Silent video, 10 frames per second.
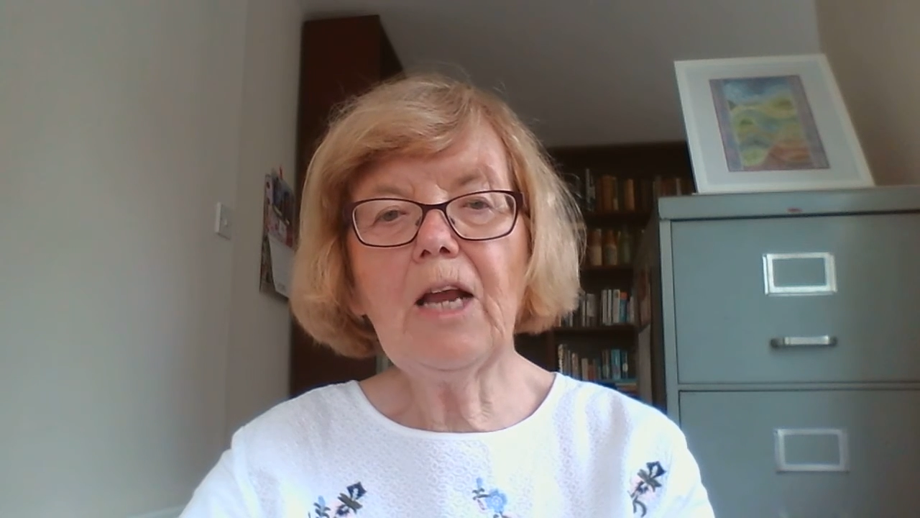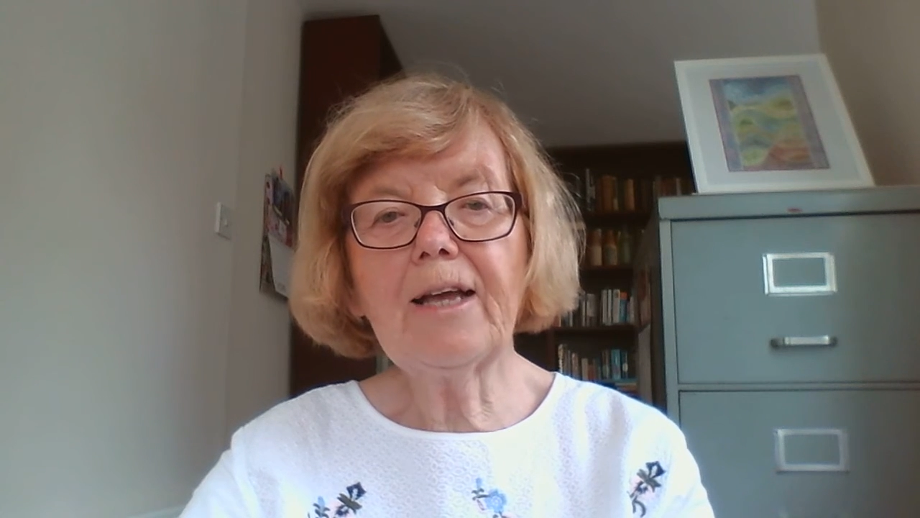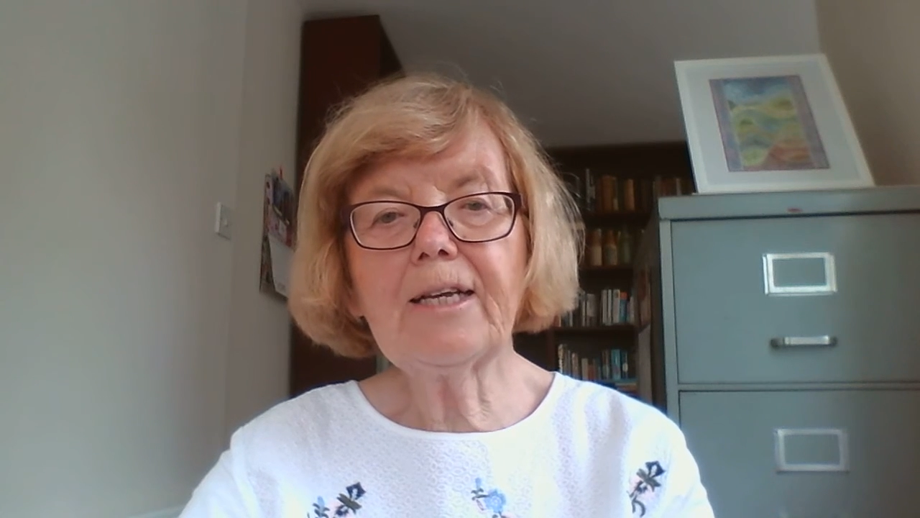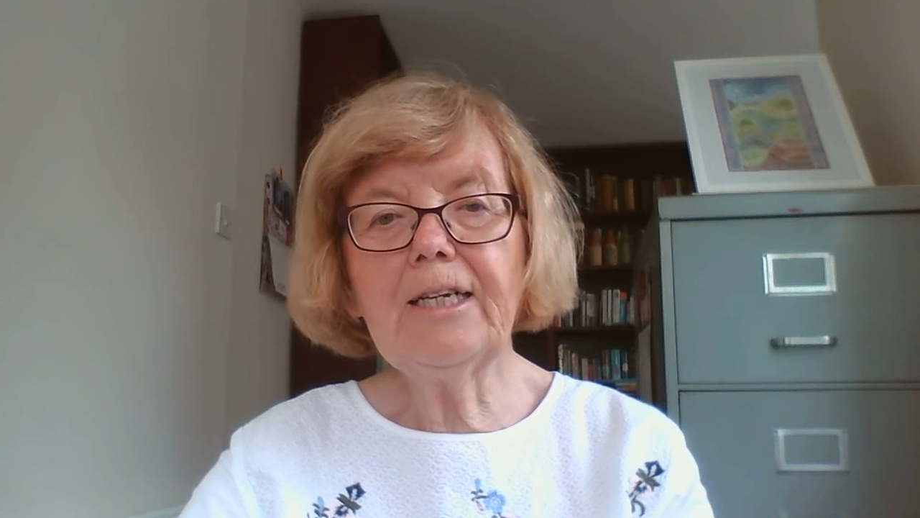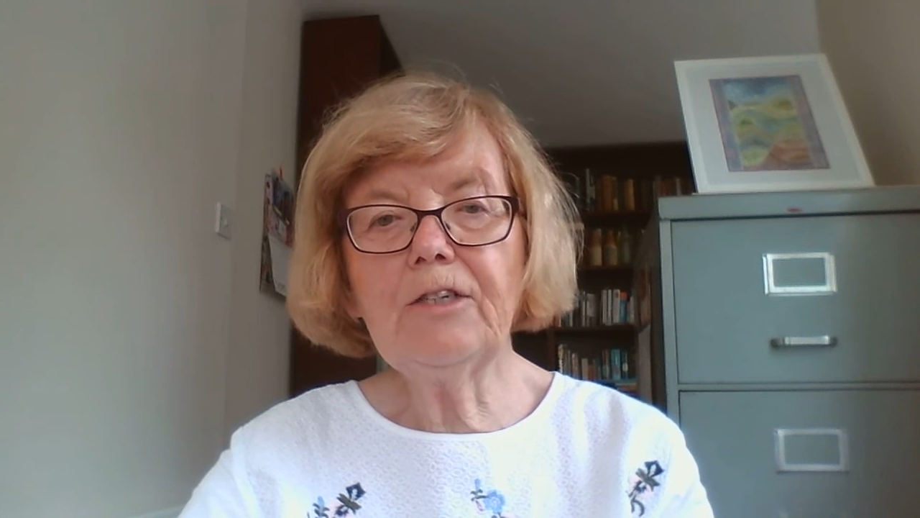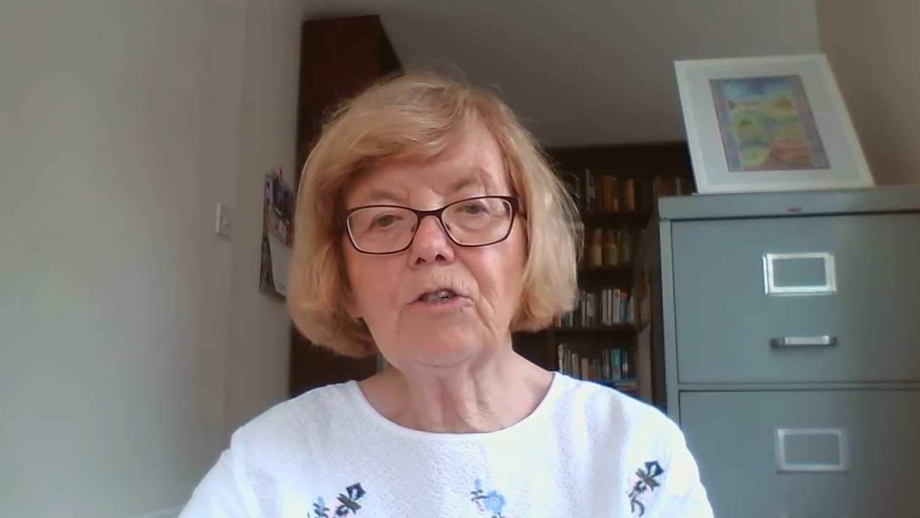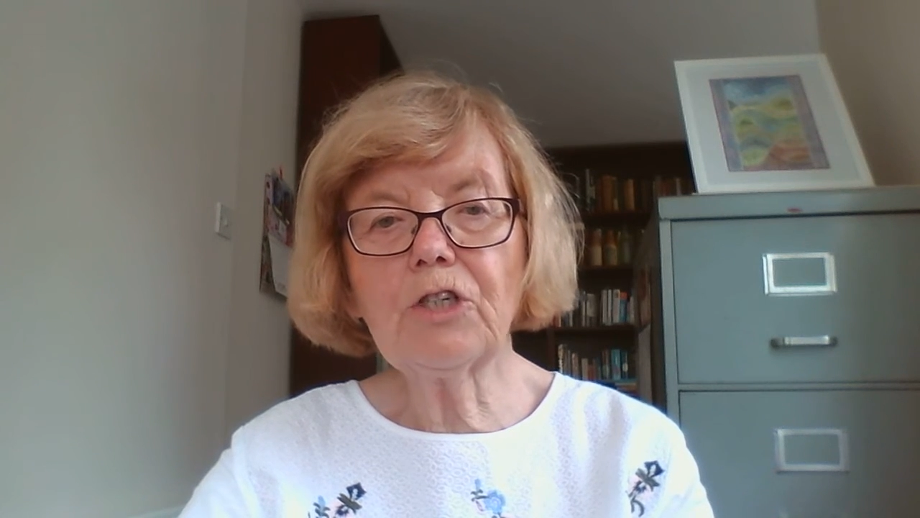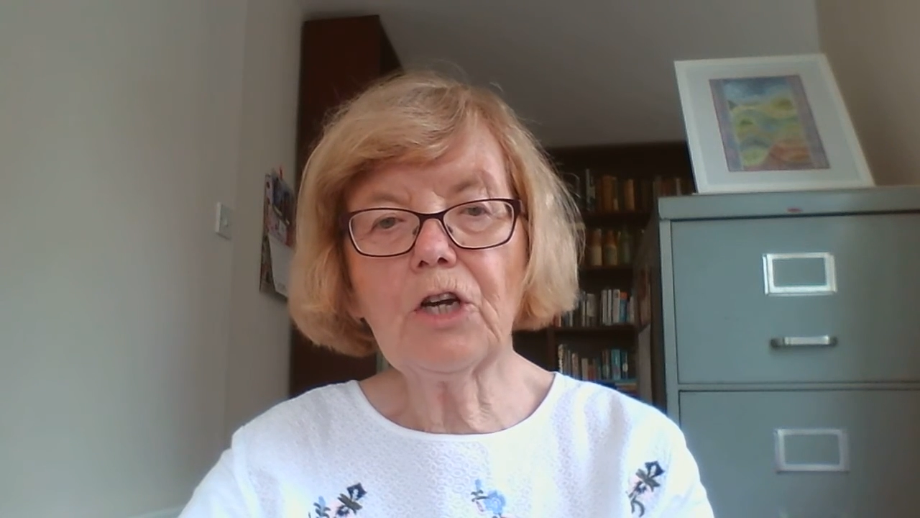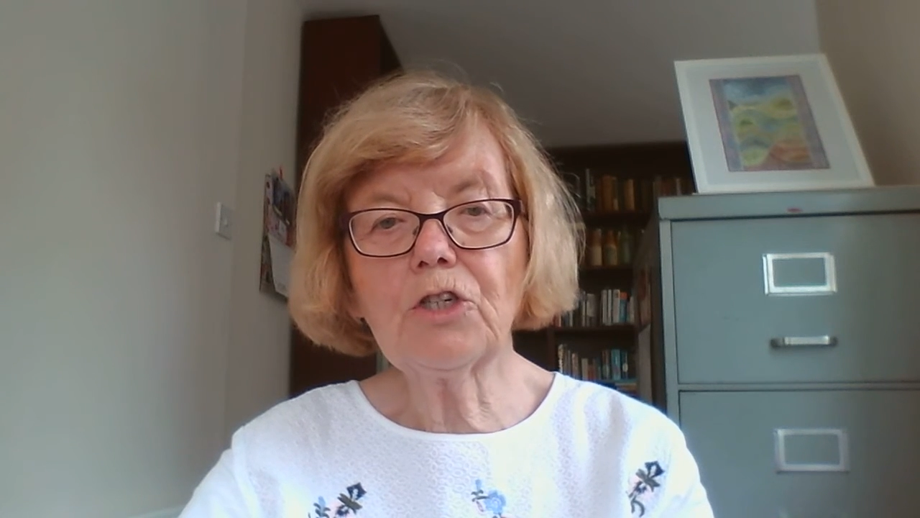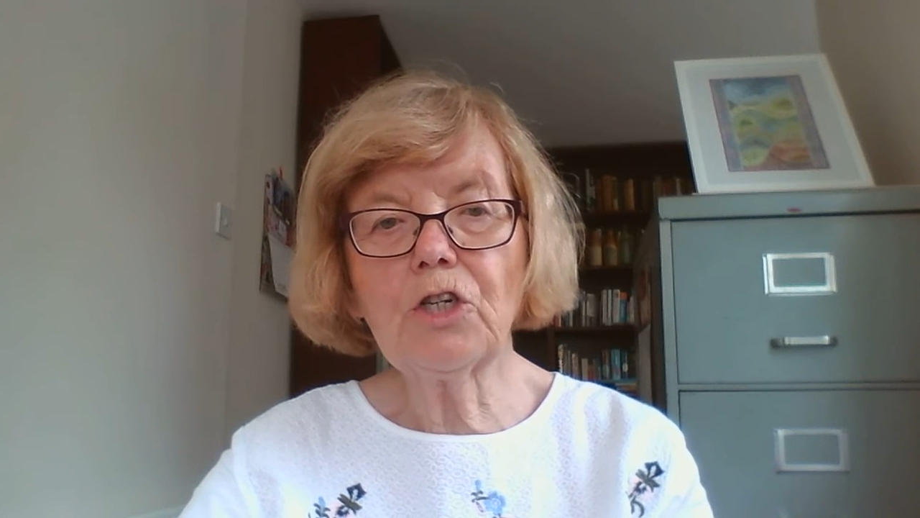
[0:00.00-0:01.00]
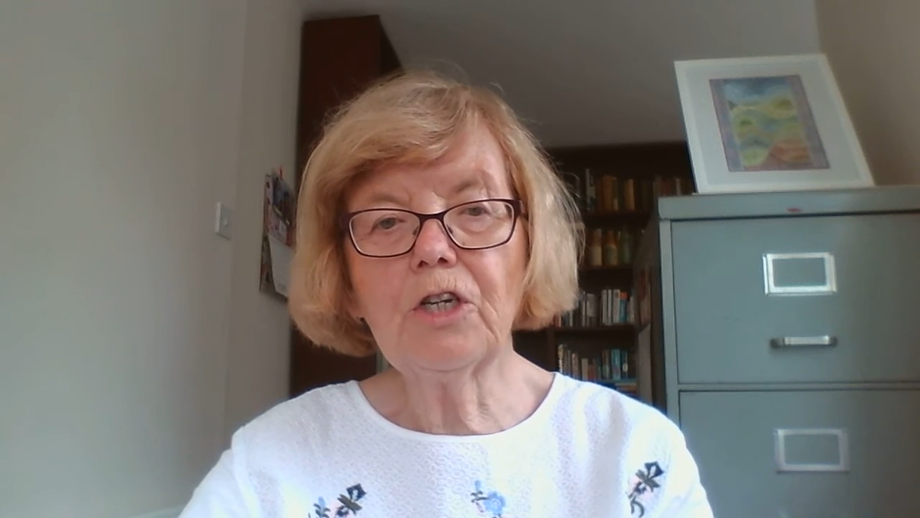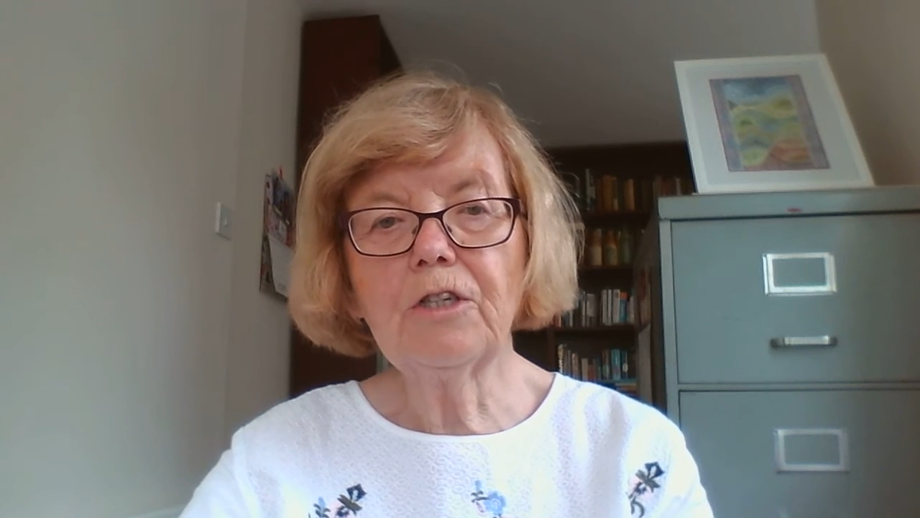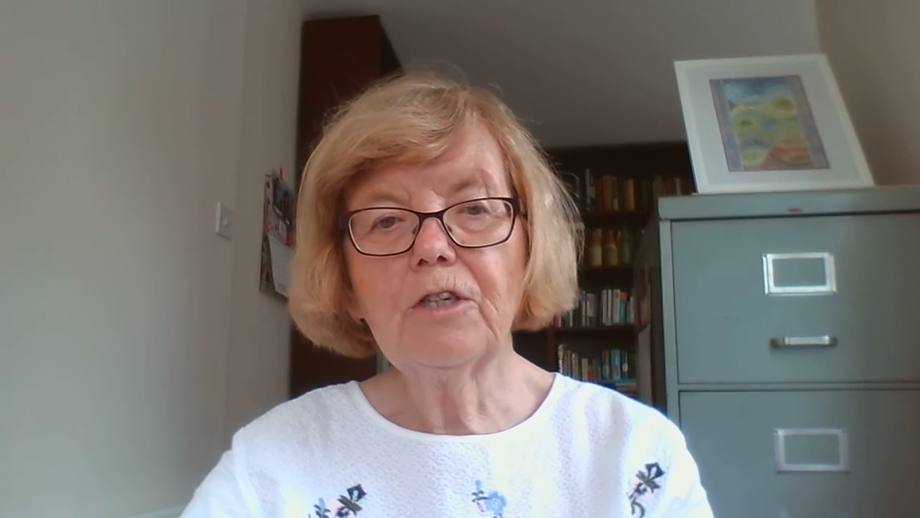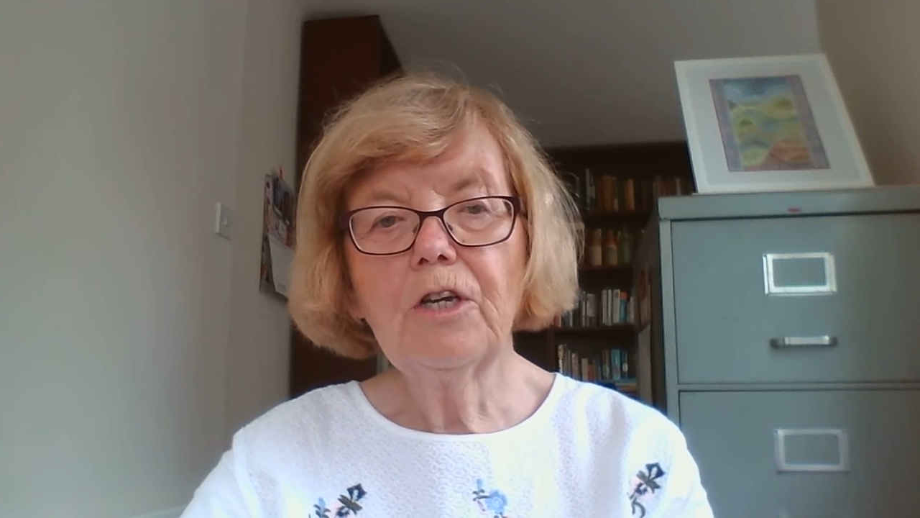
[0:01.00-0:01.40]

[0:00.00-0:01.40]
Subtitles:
like an introduction.